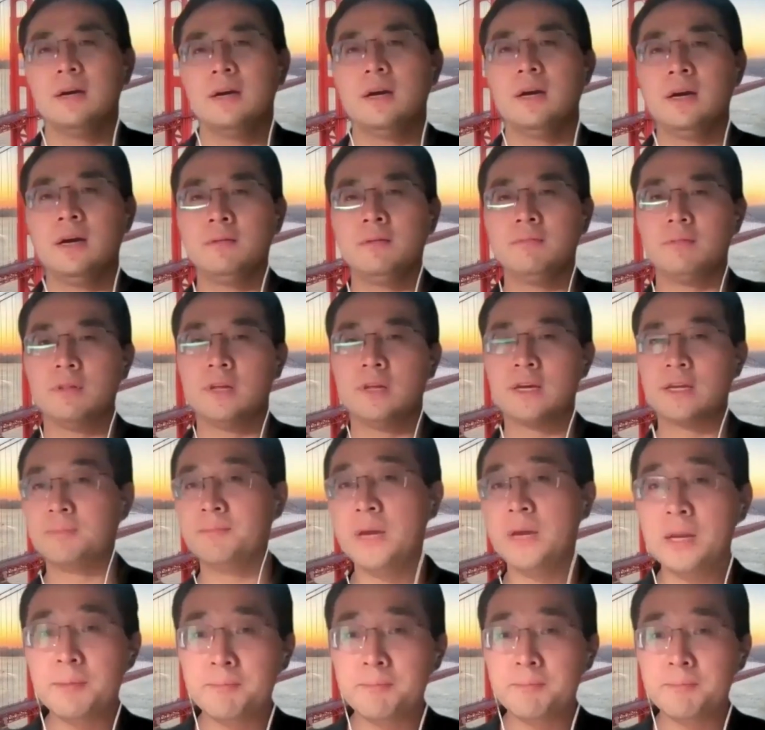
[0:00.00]
Like
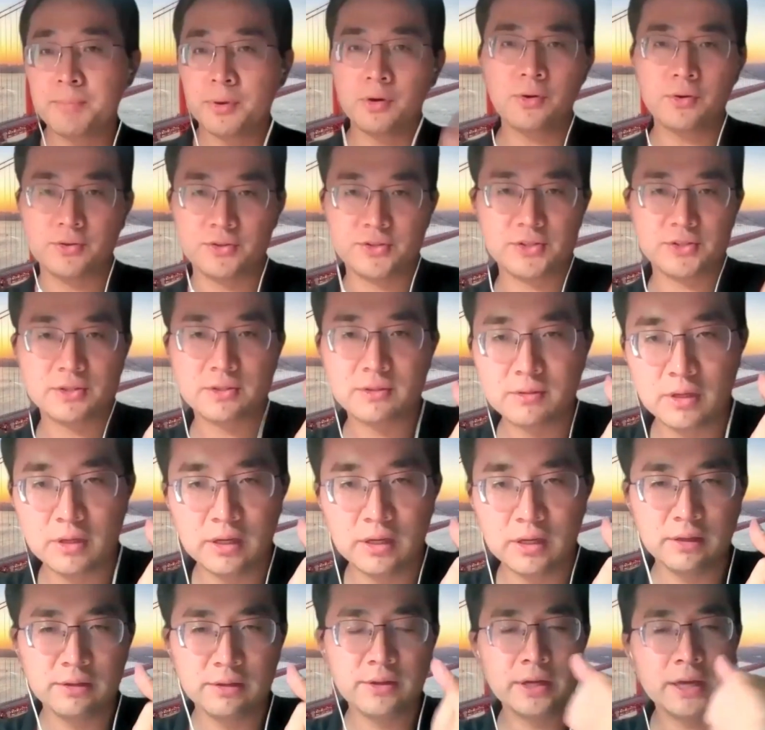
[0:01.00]
many birds,
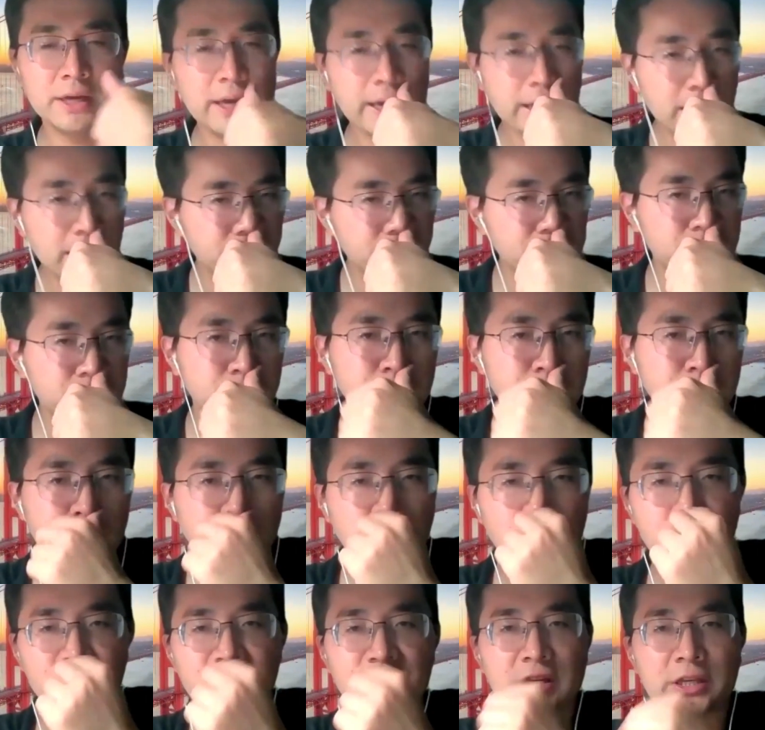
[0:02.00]
they have
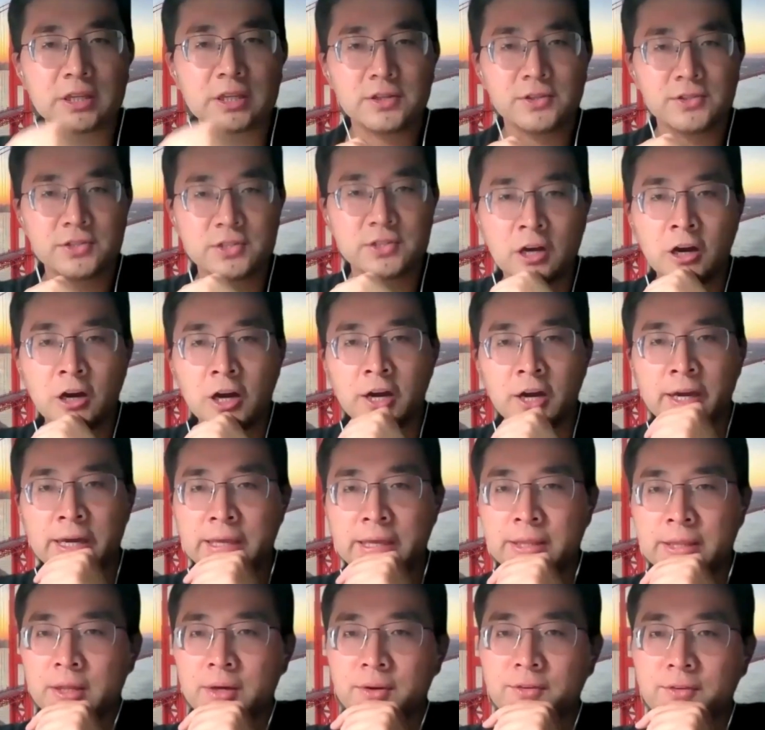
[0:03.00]
perfect
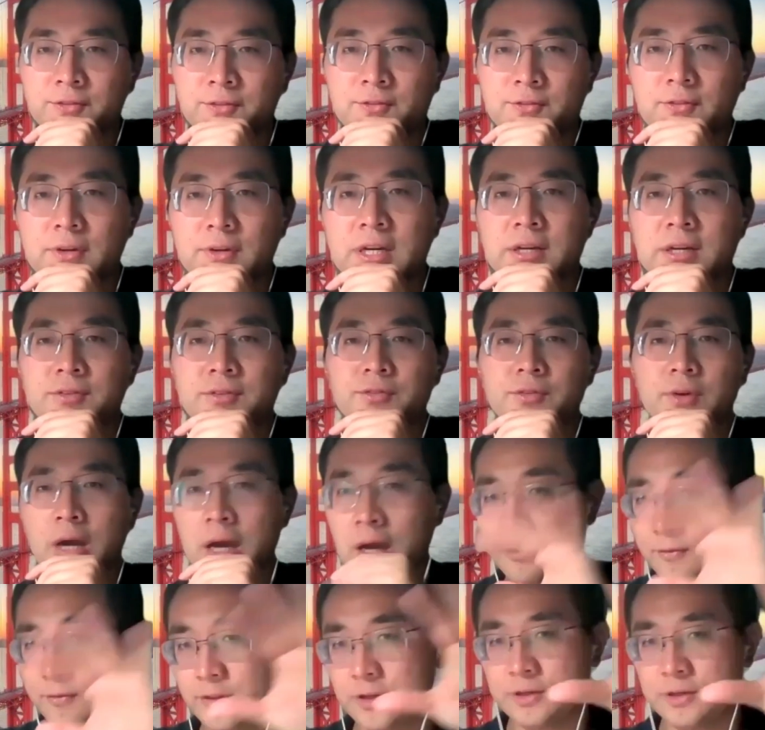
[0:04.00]
design
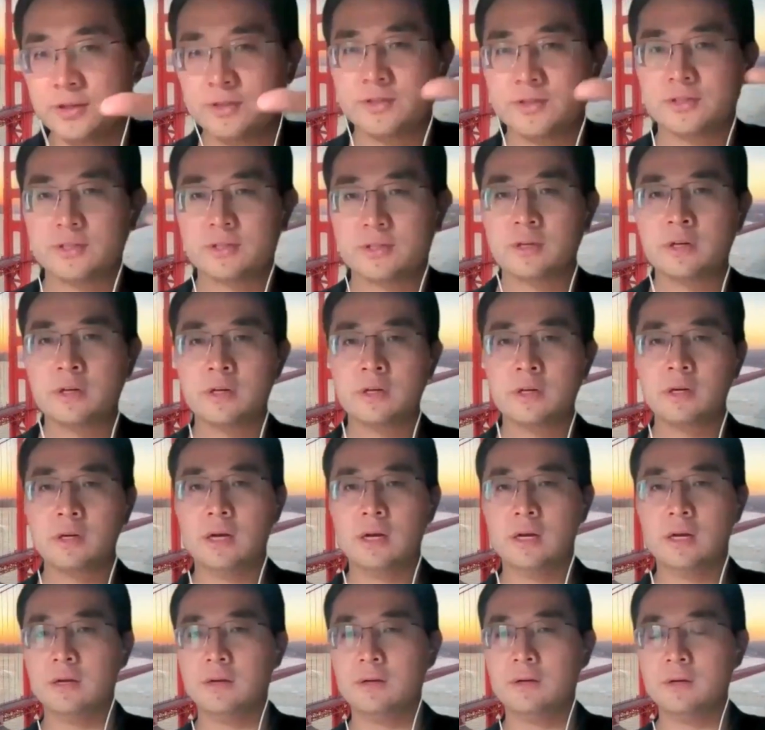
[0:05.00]
of
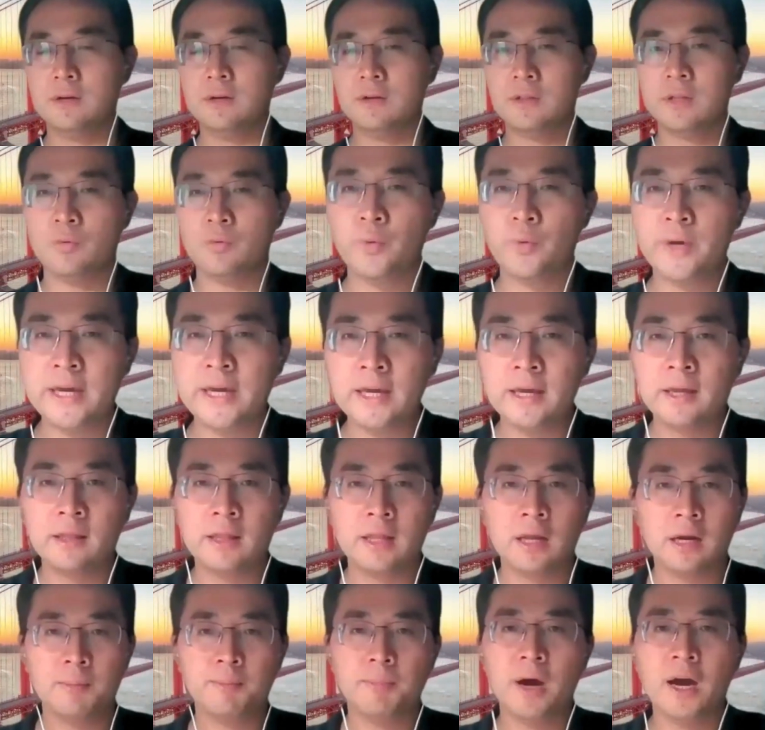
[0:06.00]
the
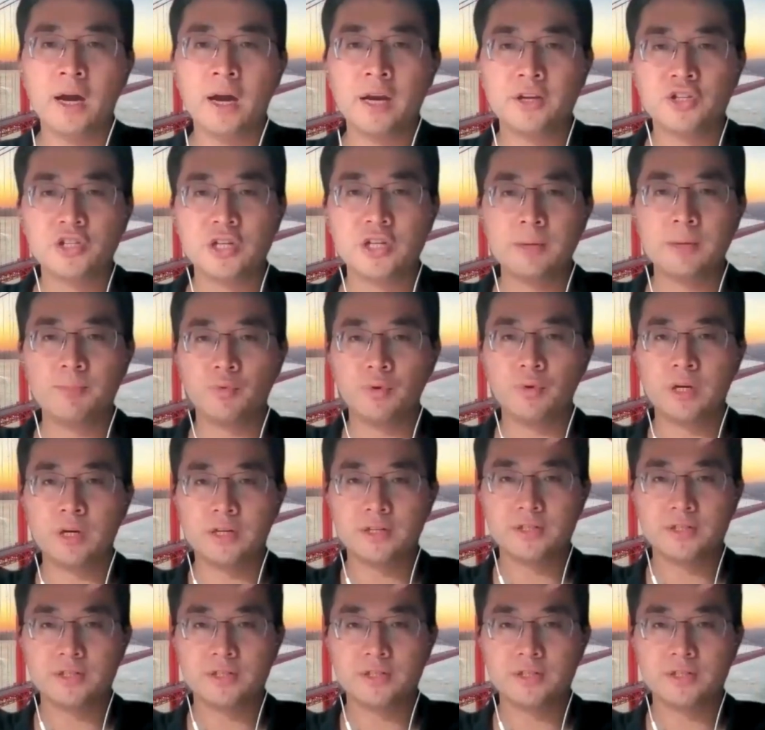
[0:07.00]
wing and the body shape when